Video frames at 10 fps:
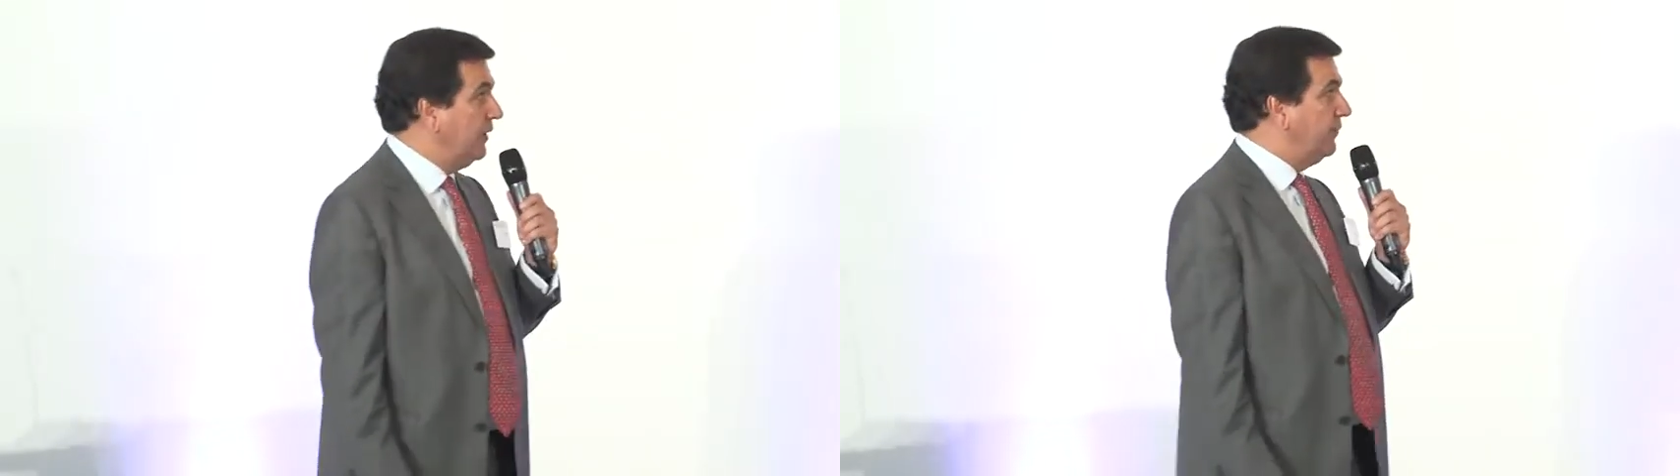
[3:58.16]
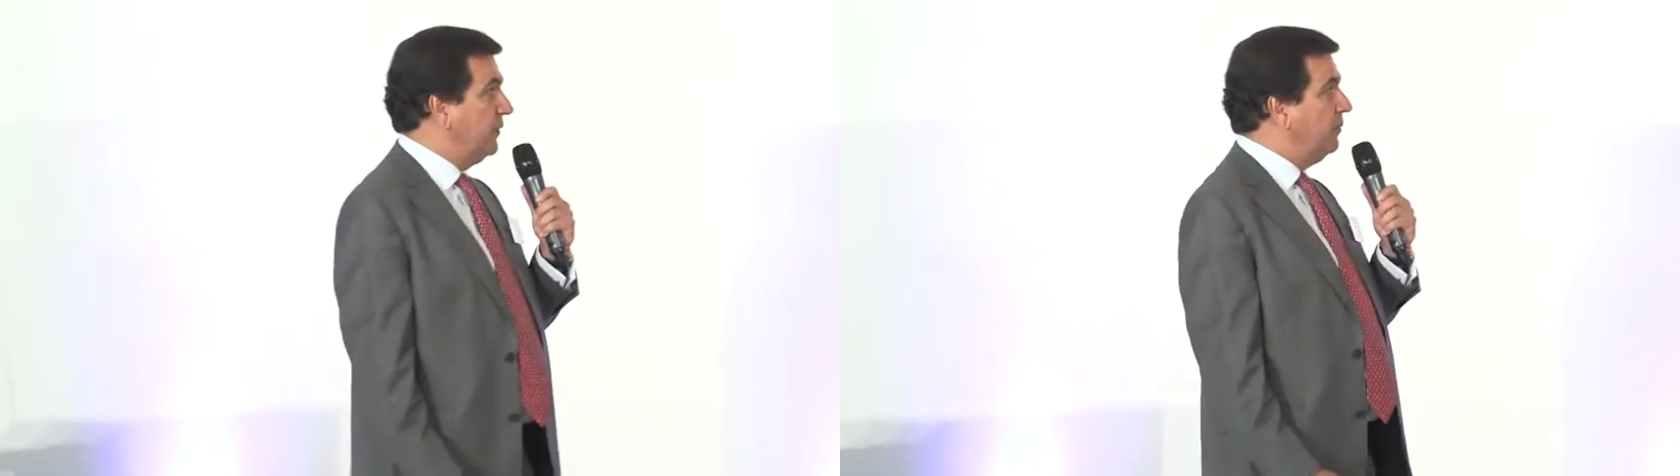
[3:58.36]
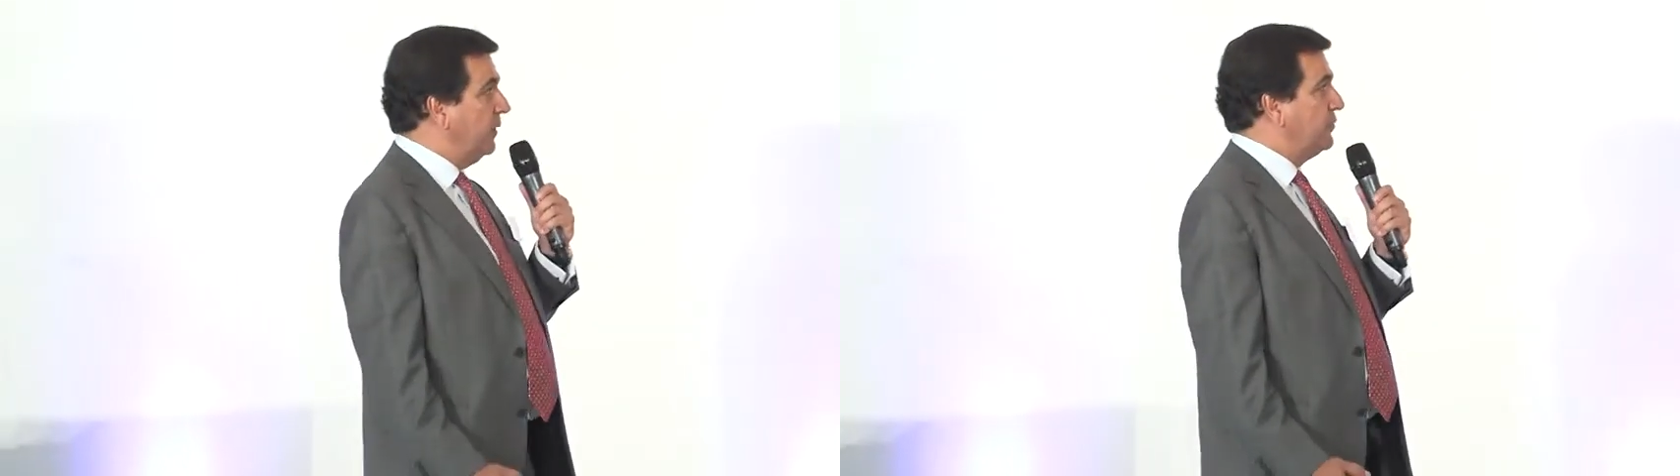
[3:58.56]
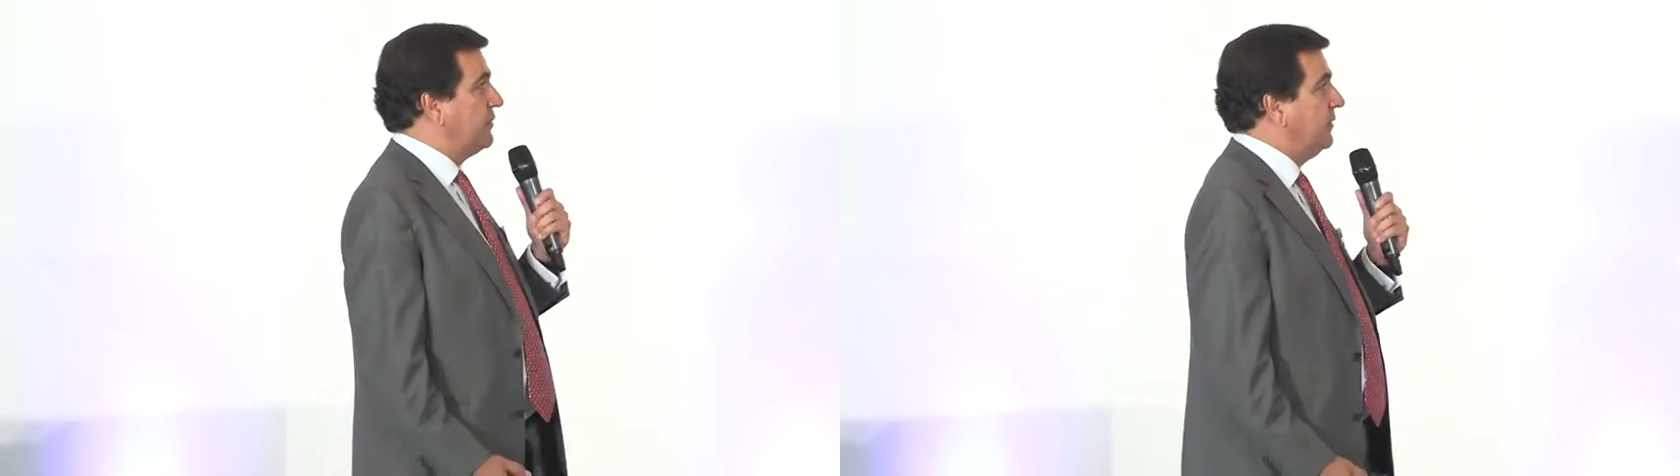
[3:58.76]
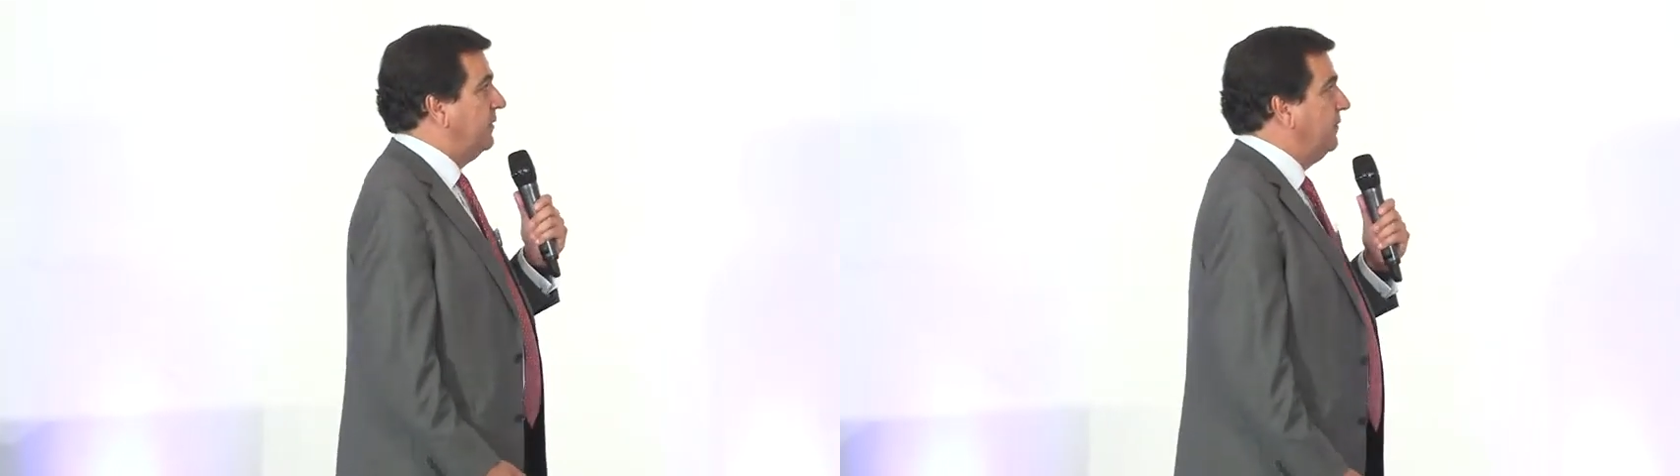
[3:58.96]
of the
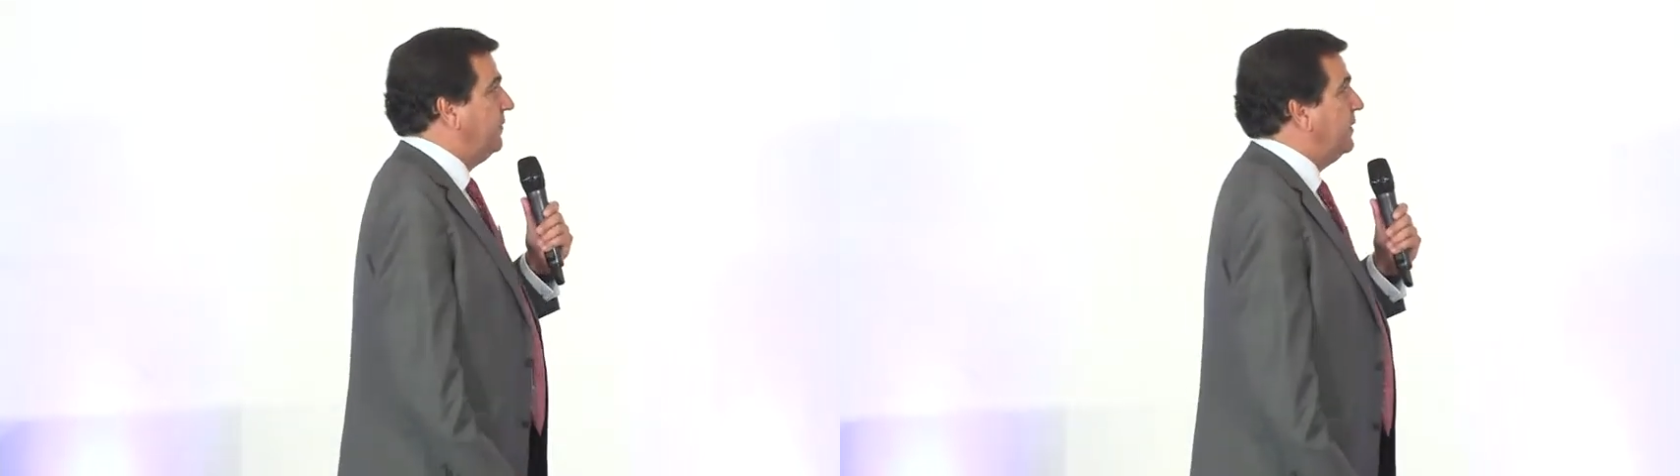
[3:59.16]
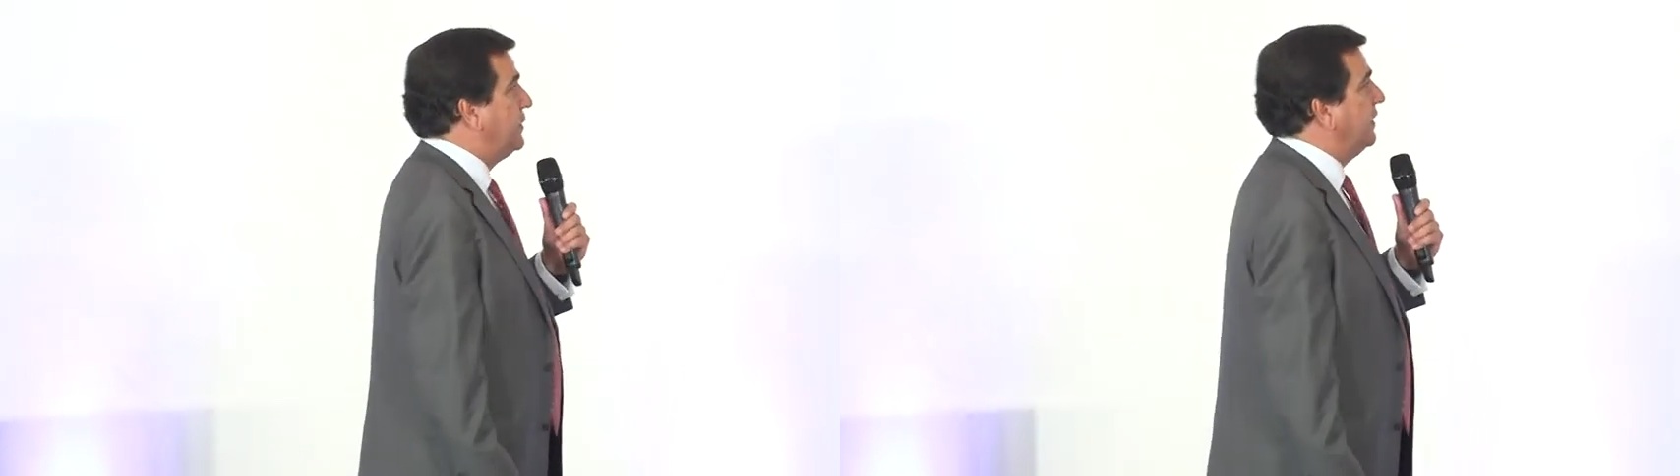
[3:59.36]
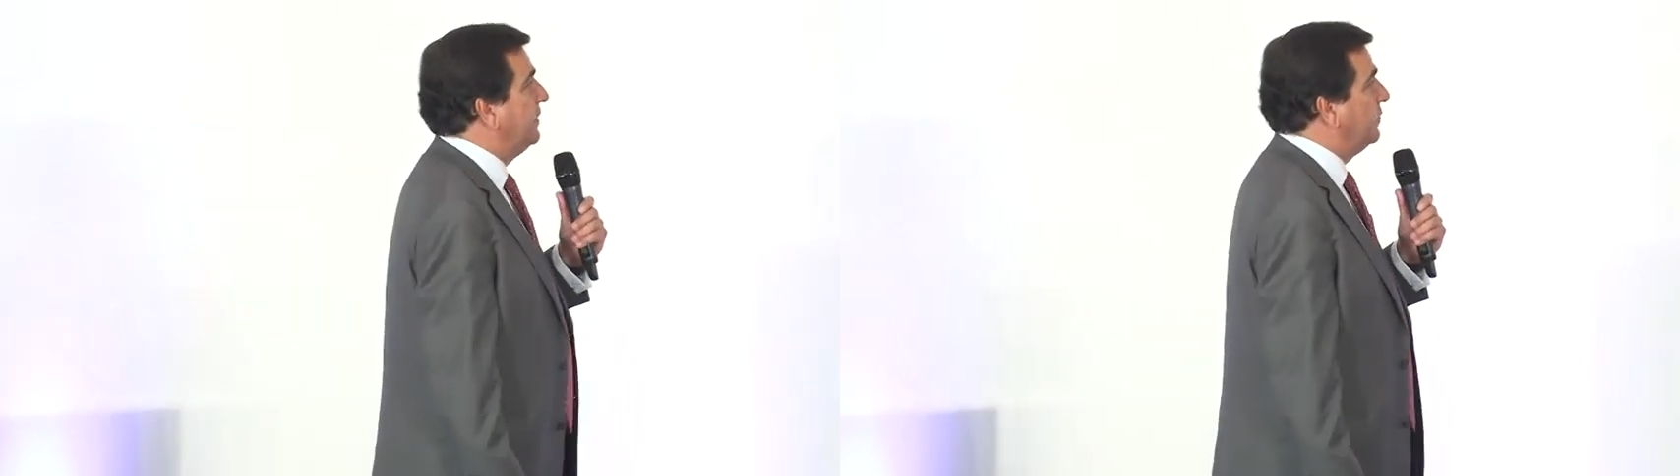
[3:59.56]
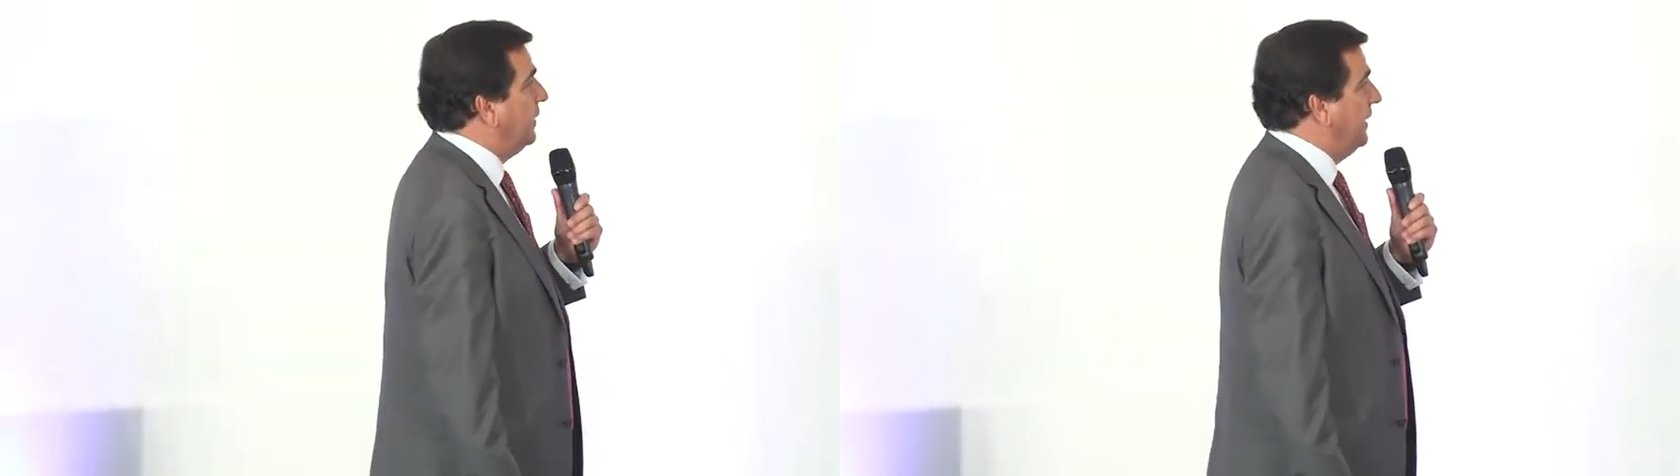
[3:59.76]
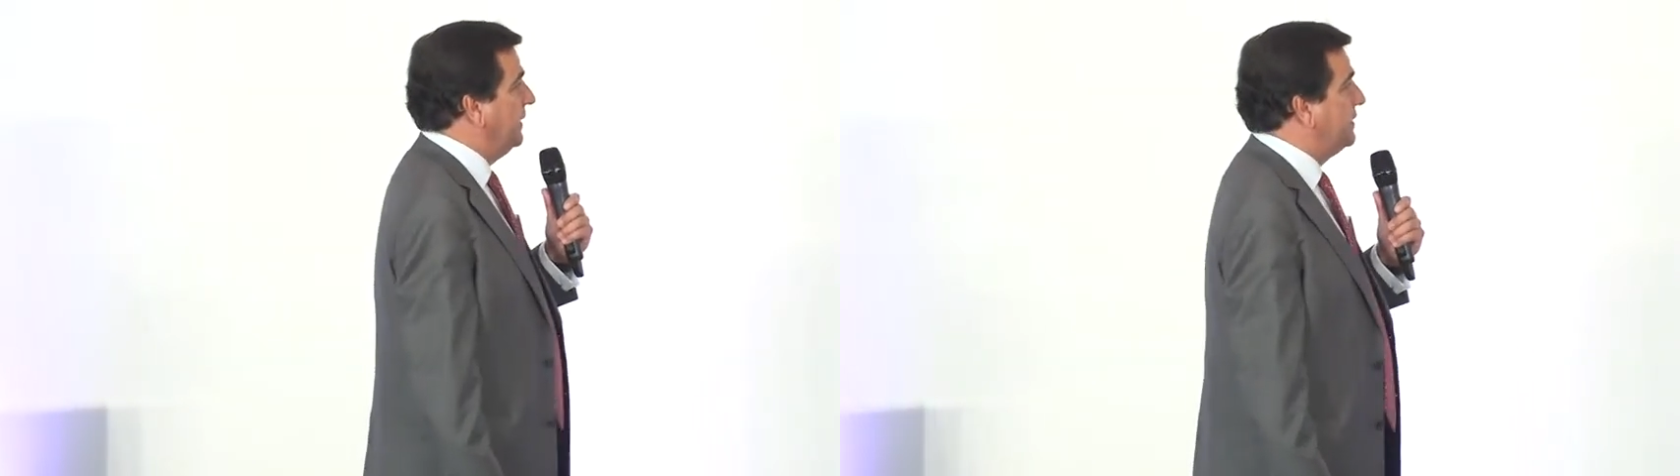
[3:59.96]
most efficient
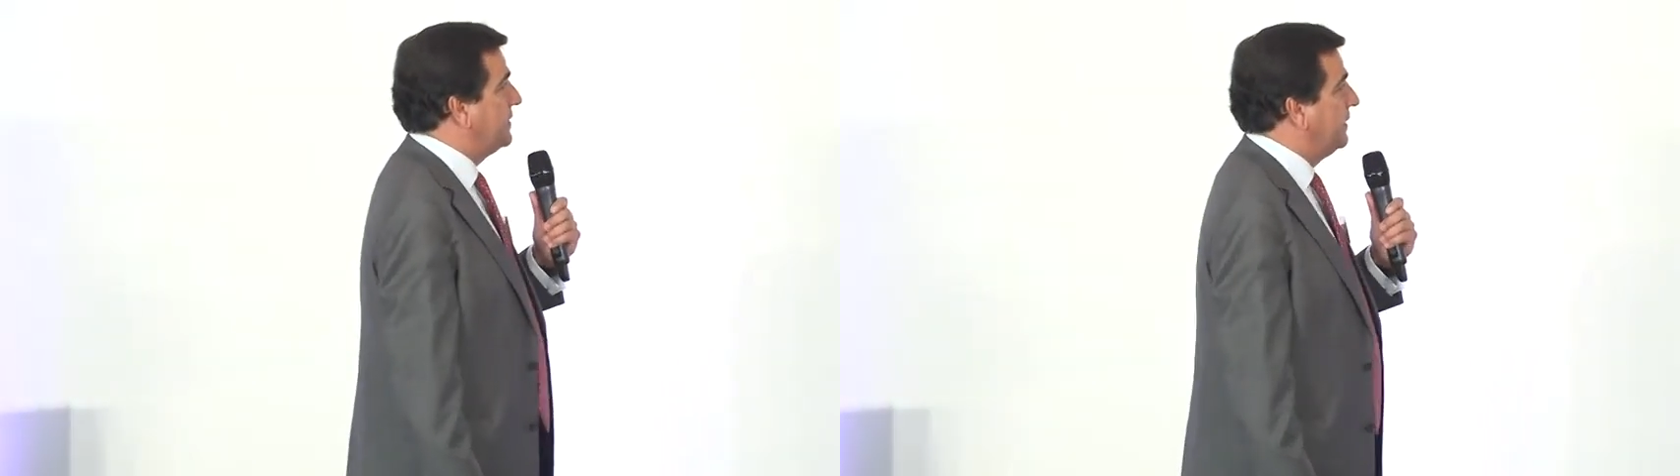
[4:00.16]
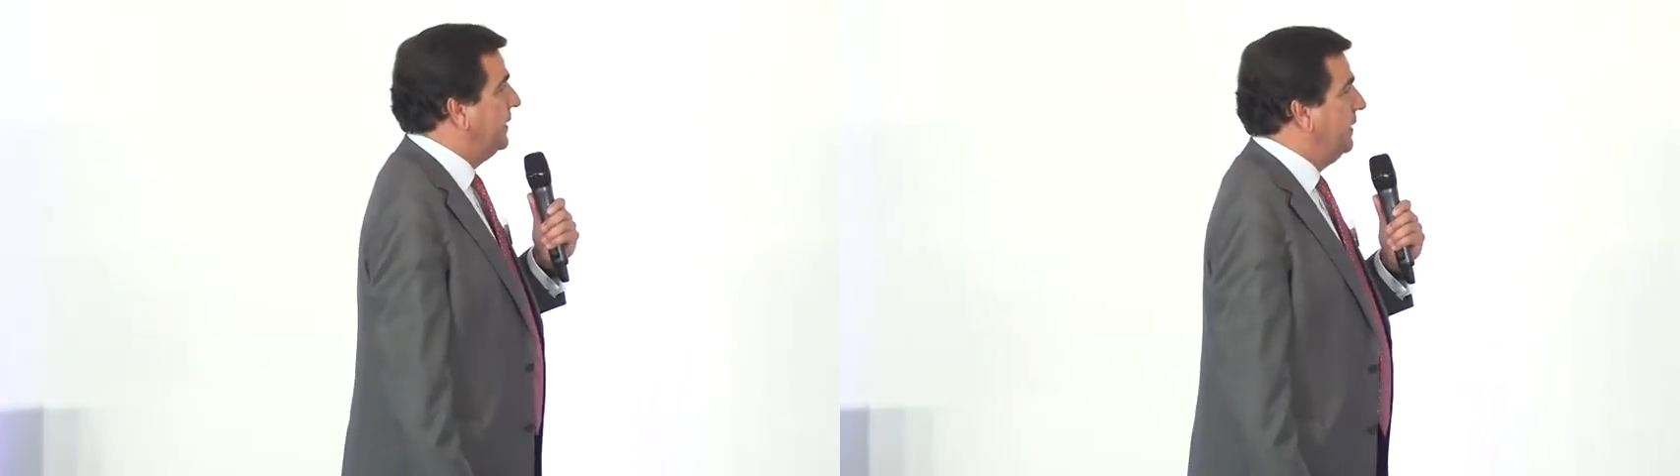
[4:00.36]
ones,